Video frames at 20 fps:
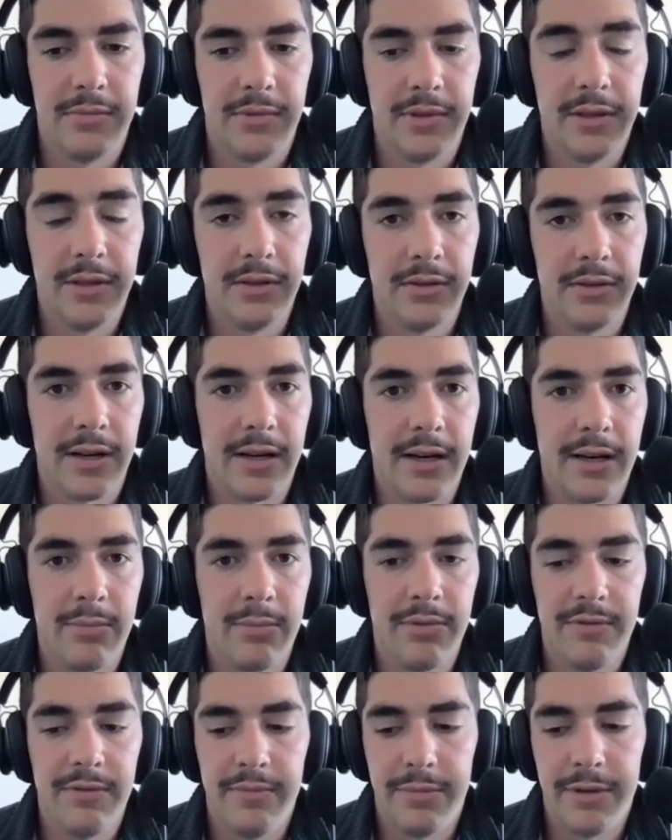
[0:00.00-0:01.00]
killer
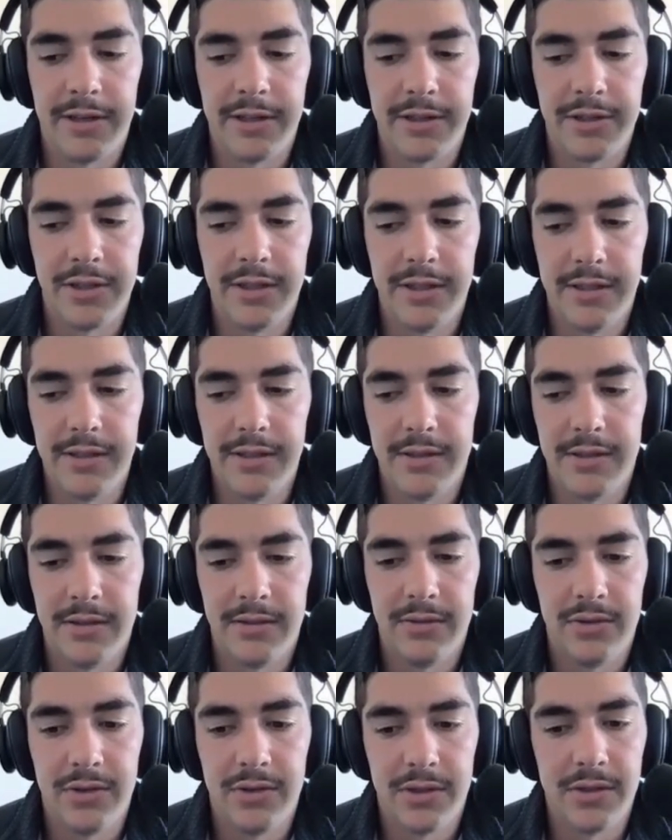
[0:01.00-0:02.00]
app of
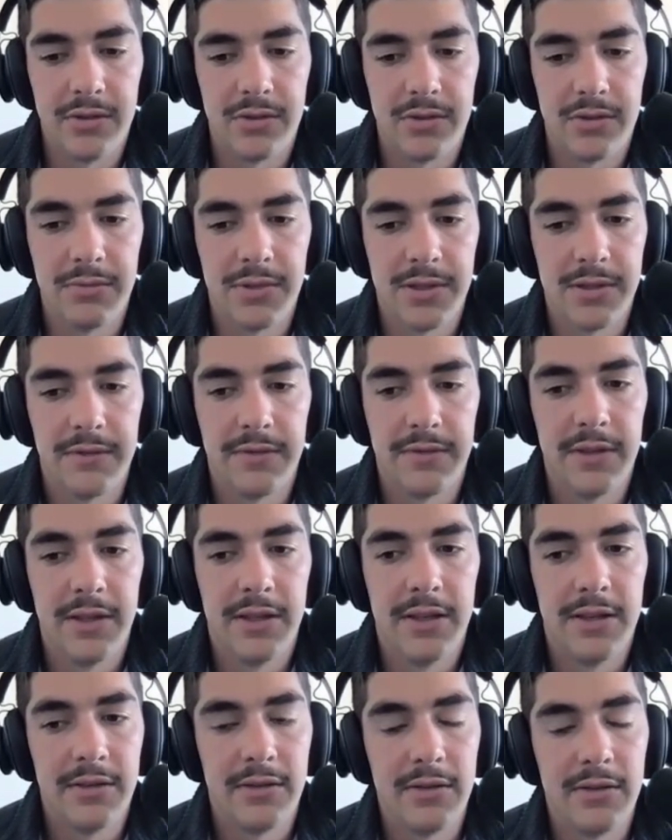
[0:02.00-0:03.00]
blockchains, just in terms of
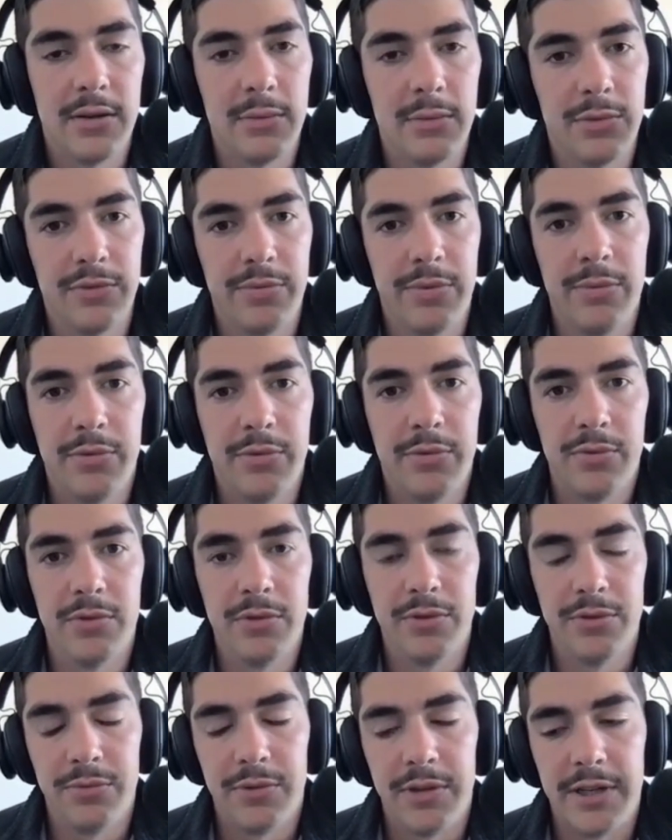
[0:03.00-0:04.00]
the number of people
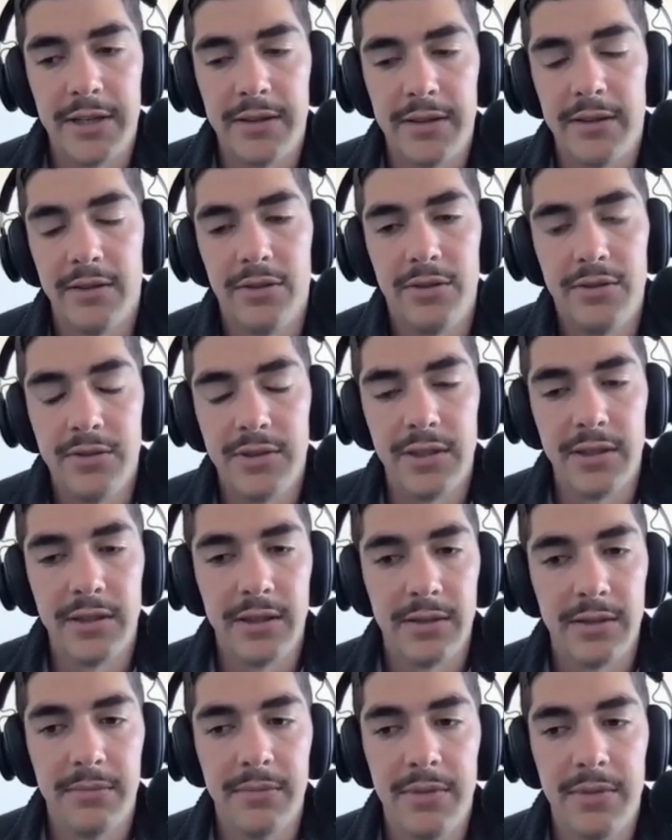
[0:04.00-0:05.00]
worldwide that are using
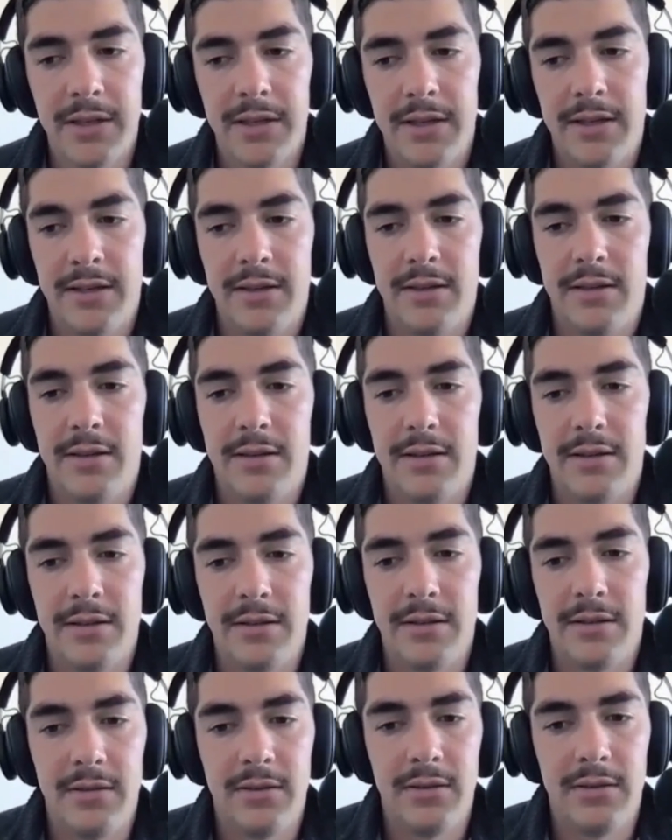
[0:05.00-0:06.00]
them,
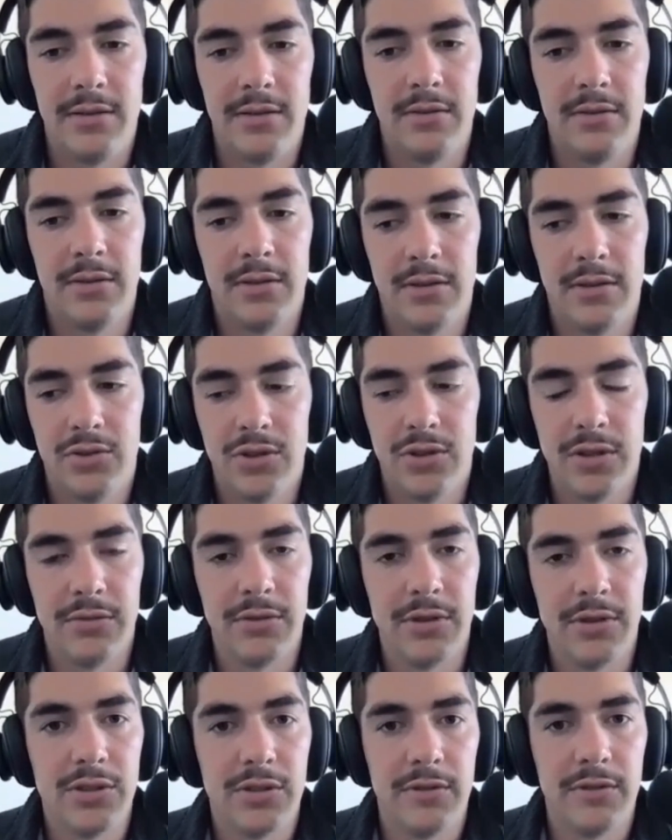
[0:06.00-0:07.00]
the
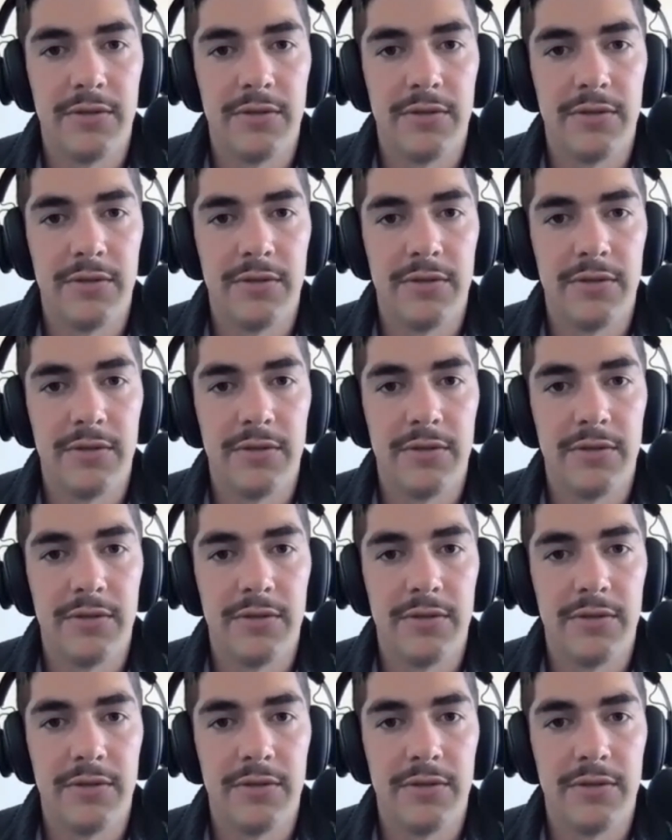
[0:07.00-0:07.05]
generation